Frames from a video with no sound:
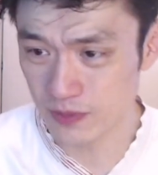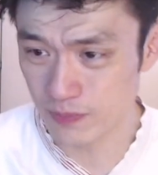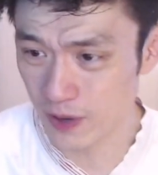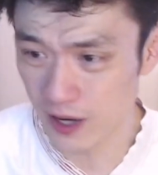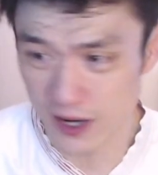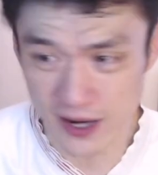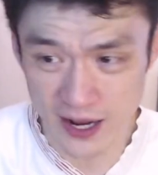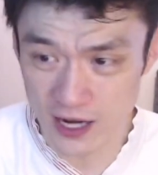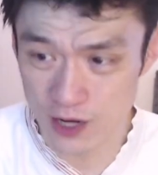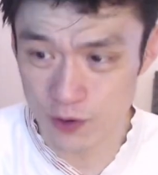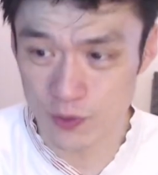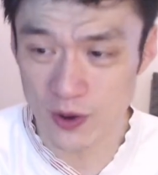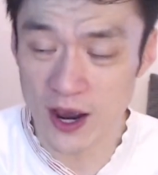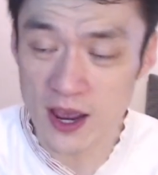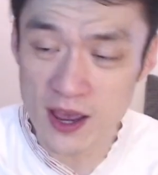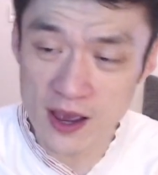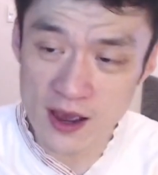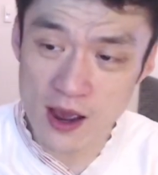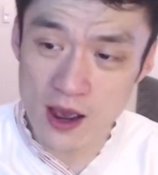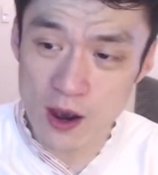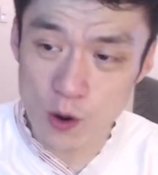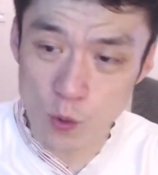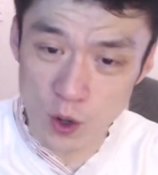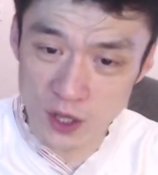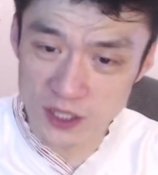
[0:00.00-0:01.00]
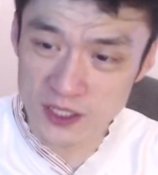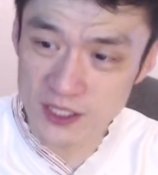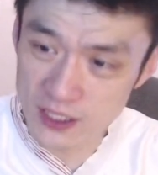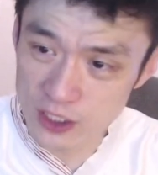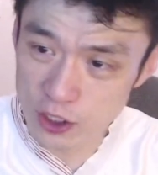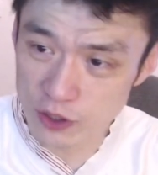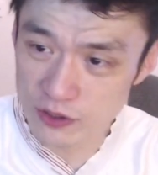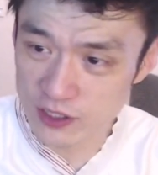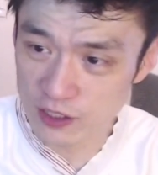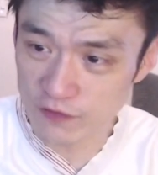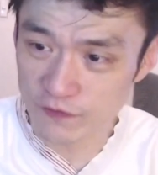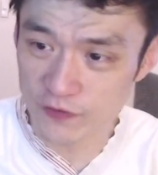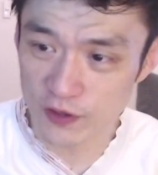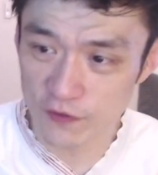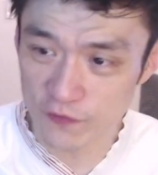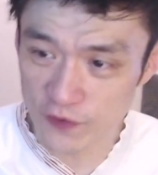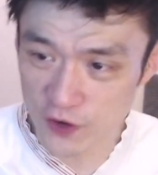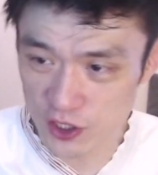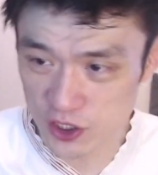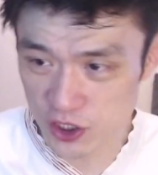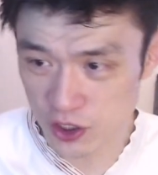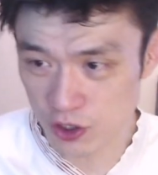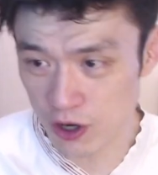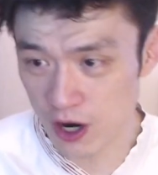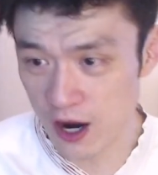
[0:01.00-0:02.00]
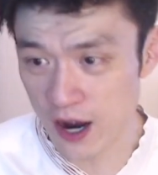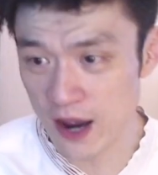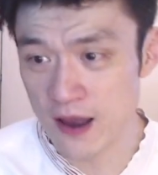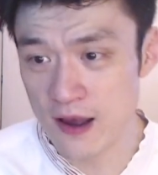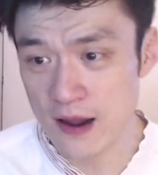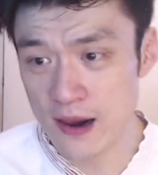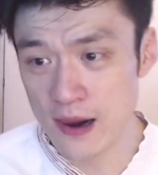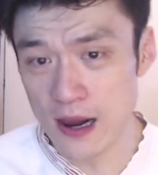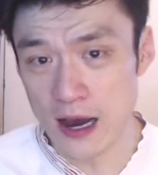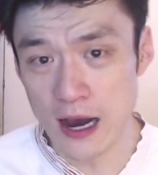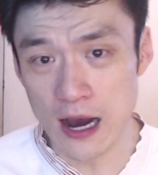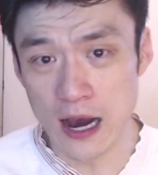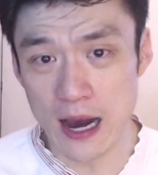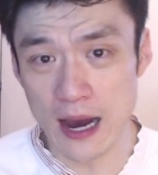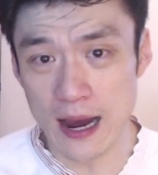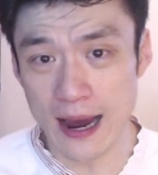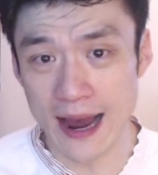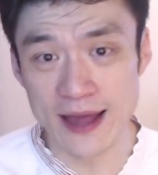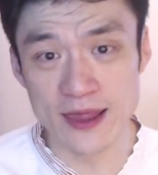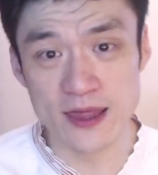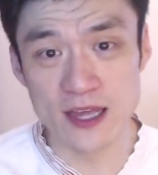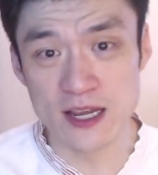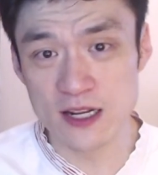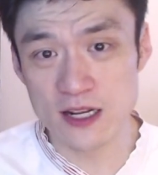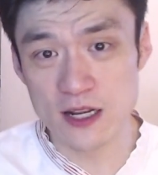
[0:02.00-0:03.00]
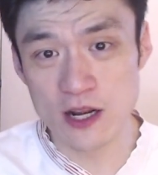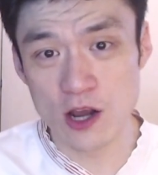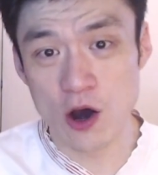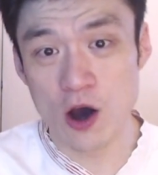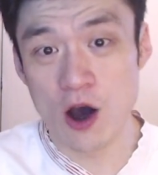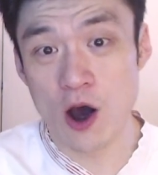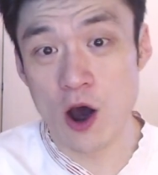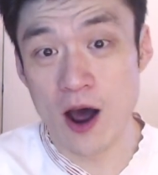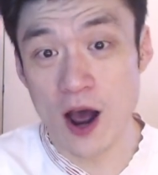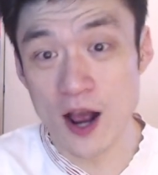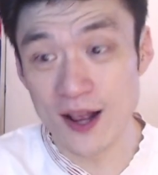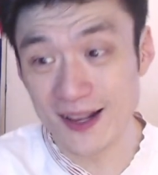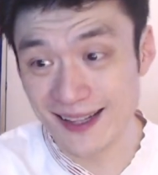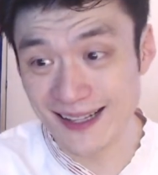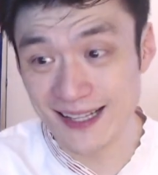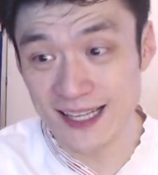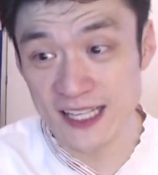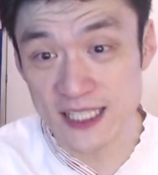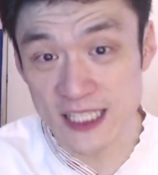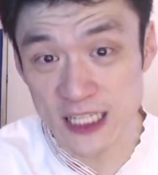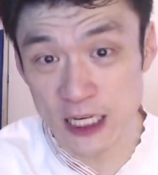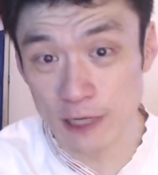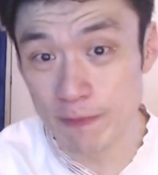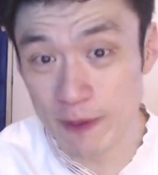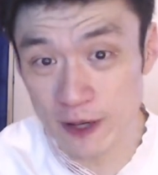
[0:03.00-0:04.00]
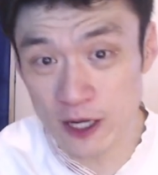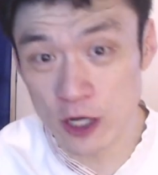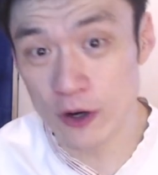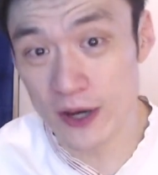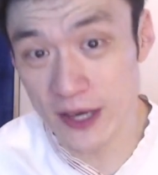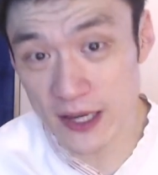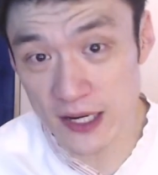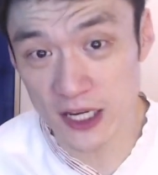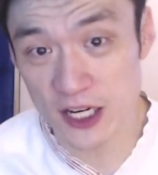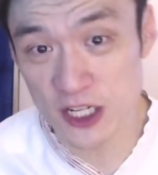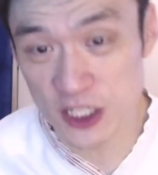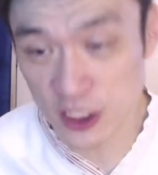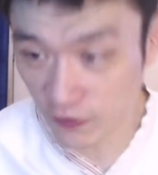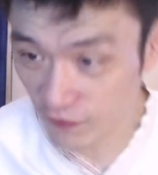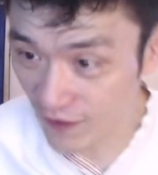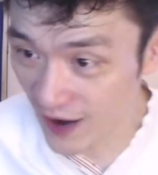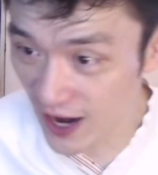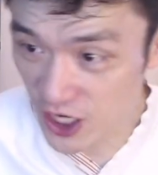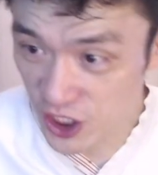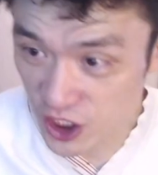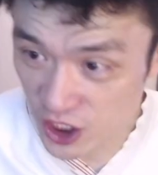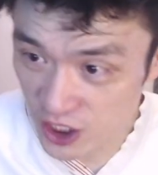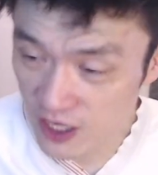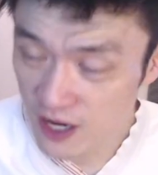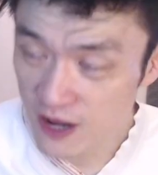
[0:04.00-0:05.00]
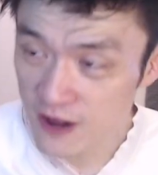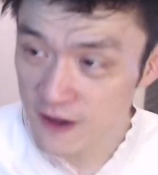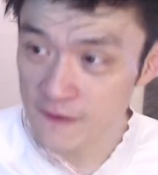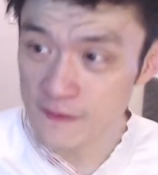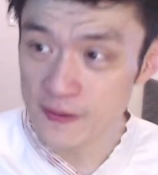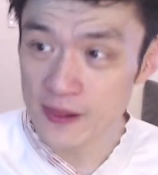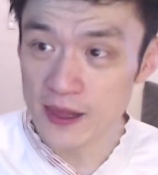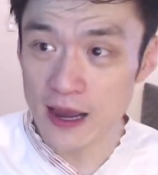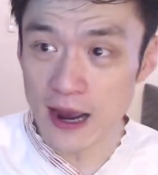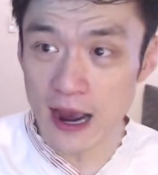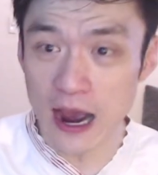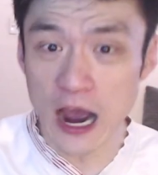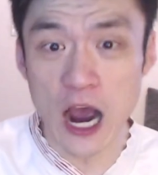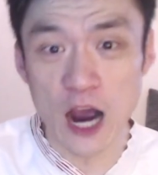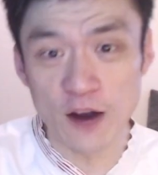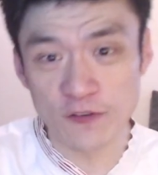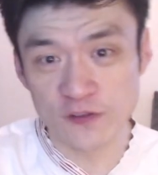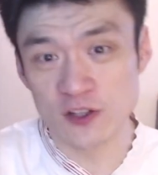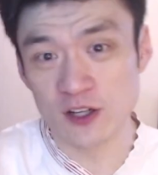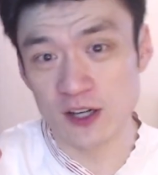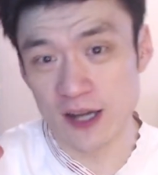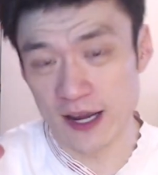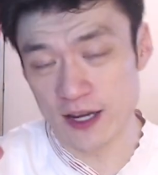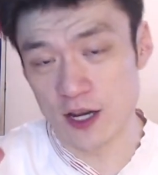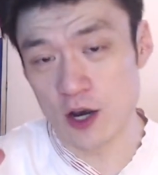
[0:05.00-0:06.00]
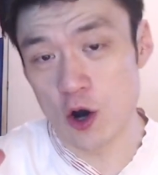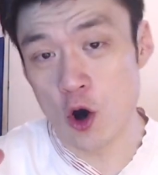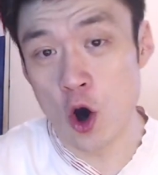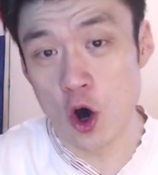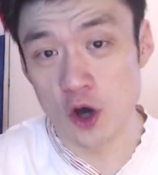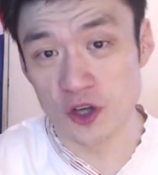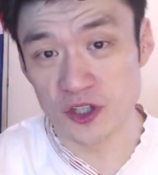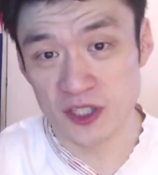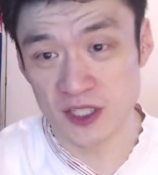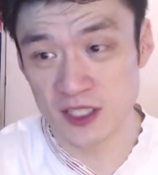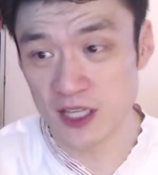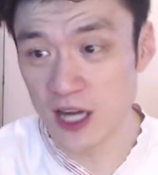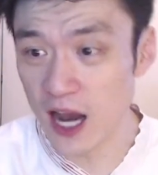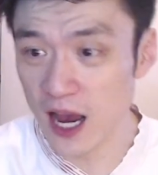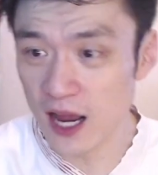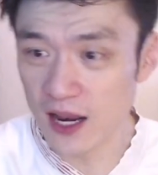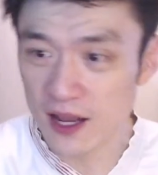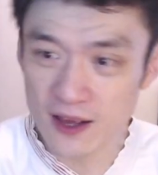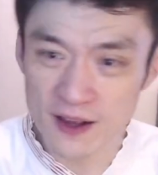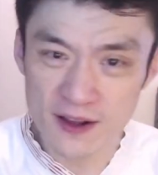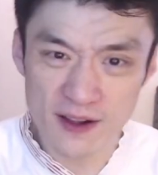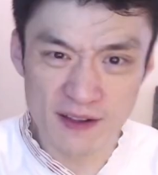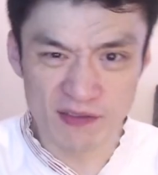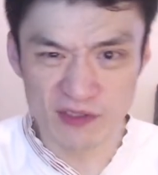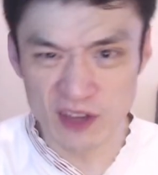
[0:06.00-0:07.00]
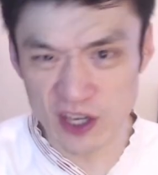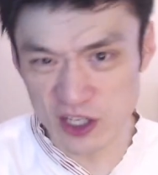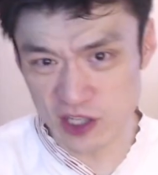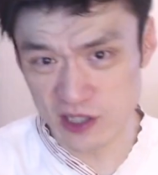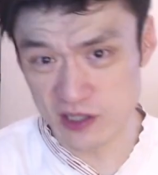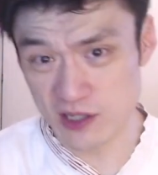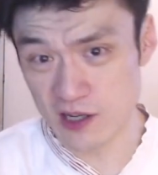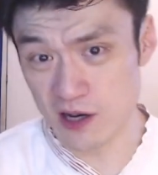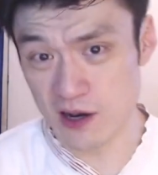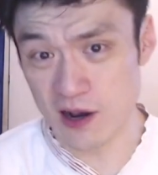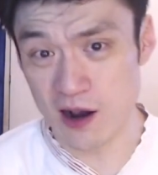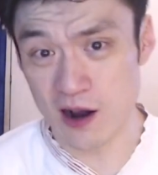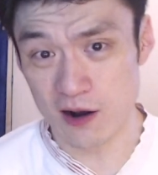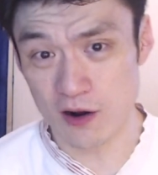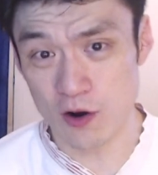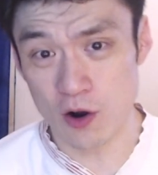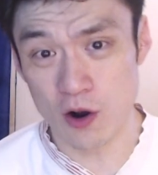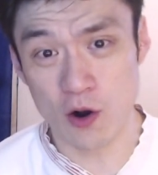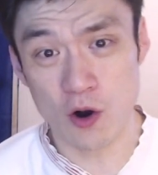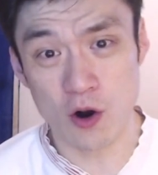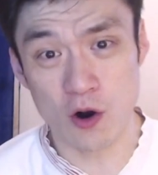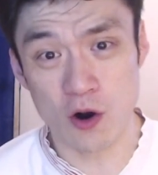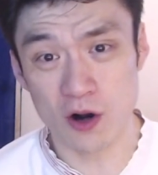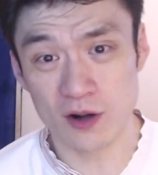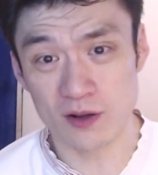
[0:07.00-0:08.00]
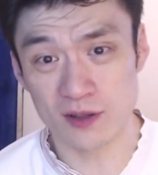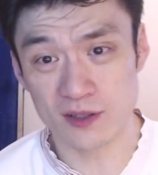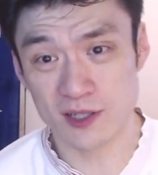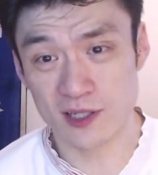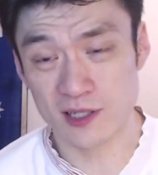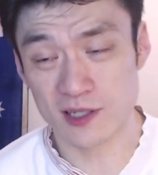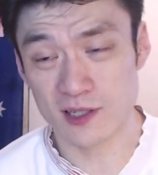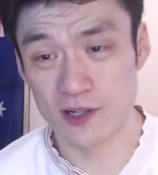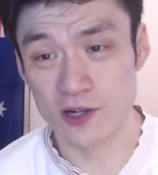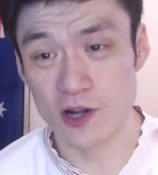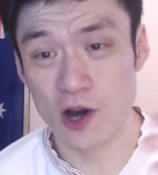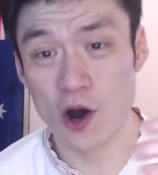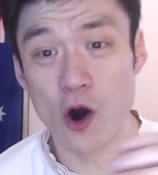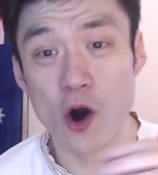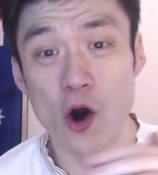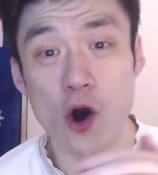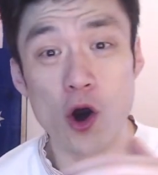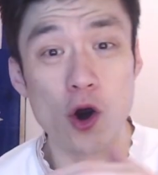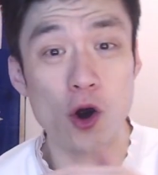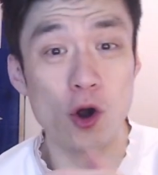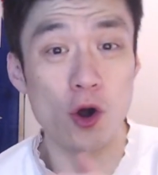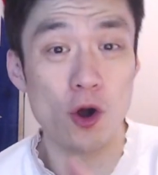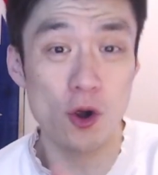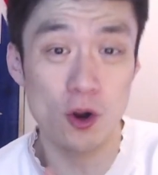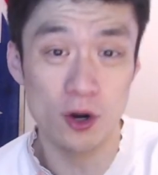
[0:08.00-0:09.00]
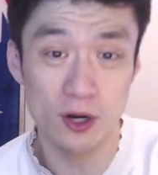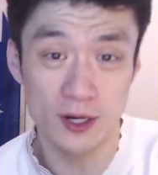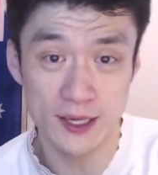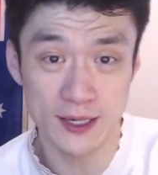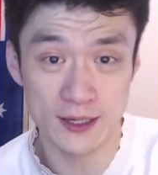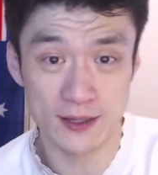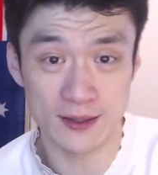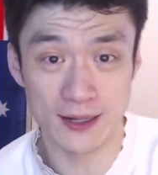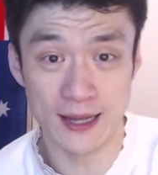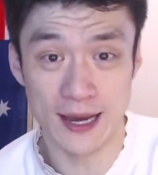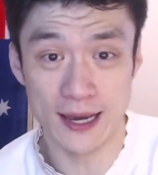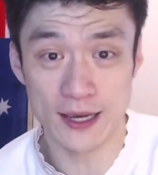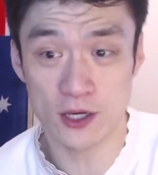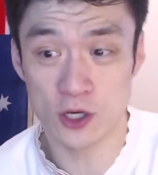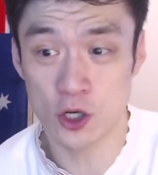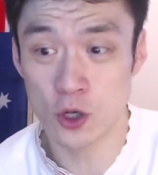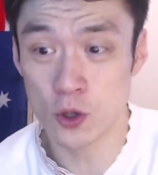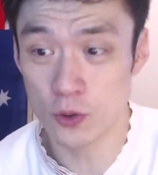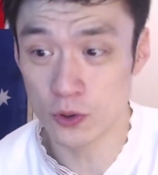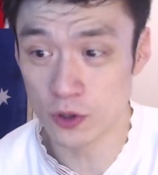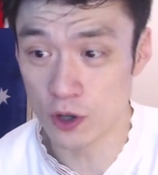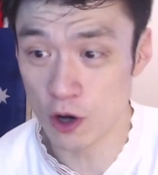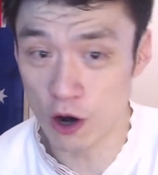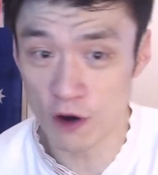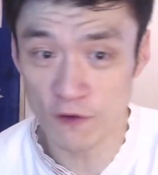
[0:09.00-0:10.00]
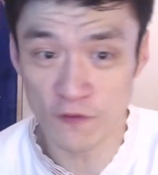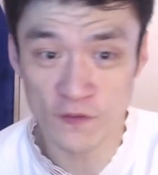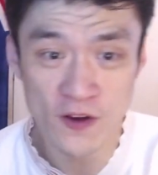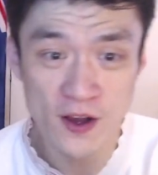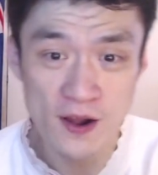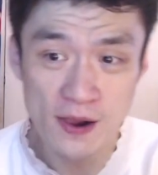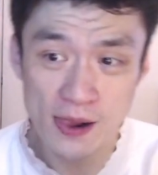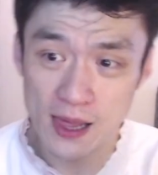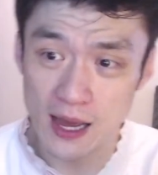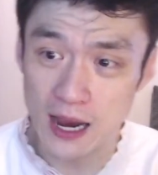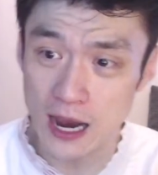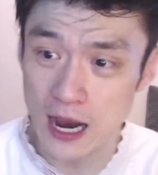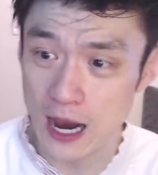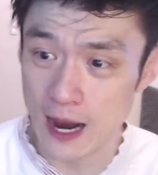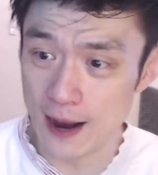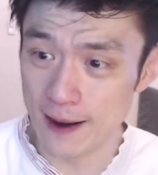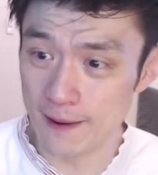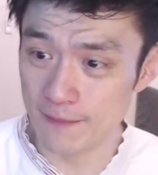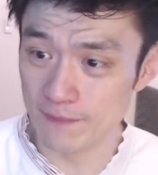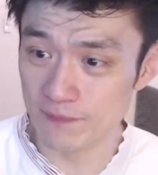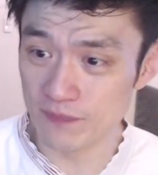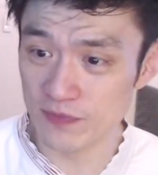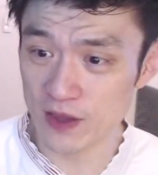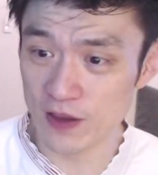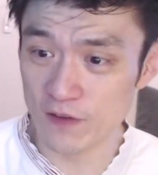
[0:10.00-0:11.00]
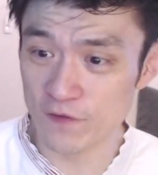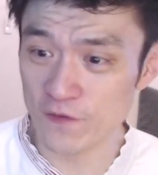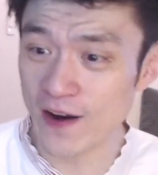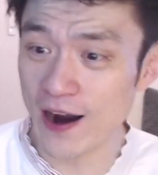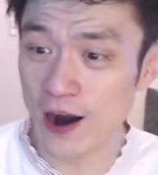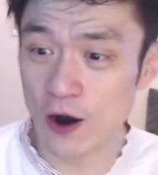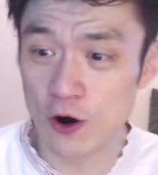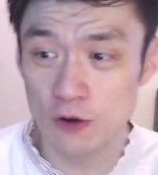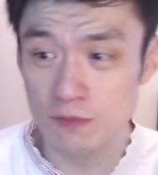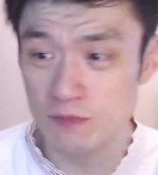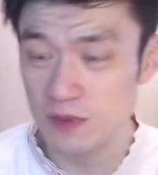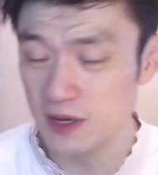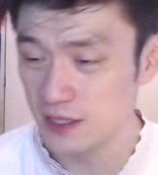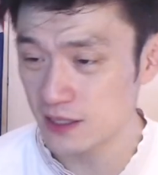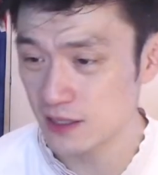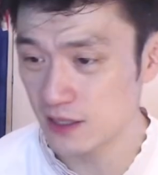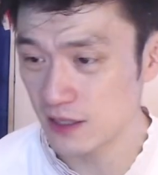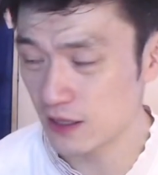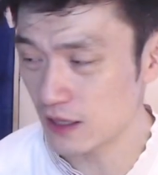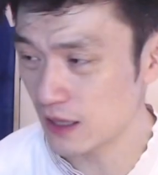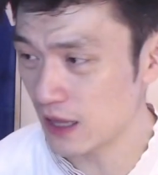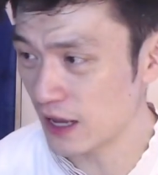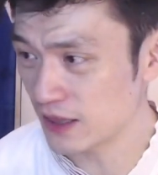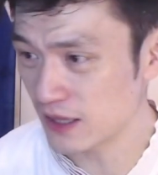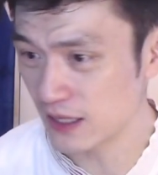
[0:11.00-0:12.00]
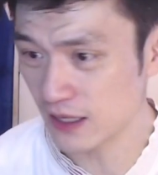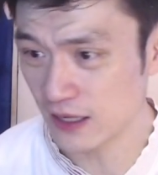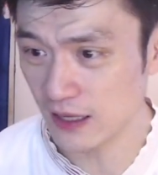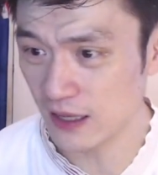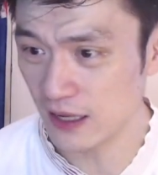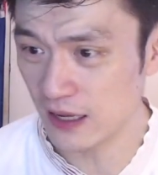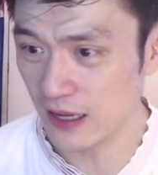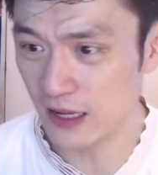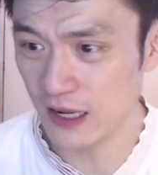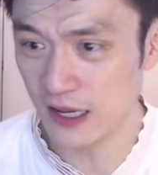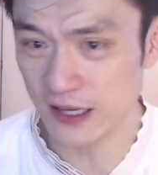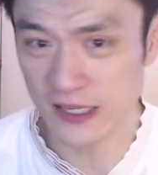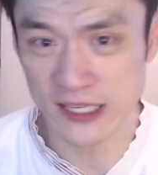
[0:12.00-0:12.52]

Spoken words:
But anyway, Watson goes in for the first try, and then in typical English fashion, after like a hot start, they just slowly like cooled off. Farrell missed, I think, a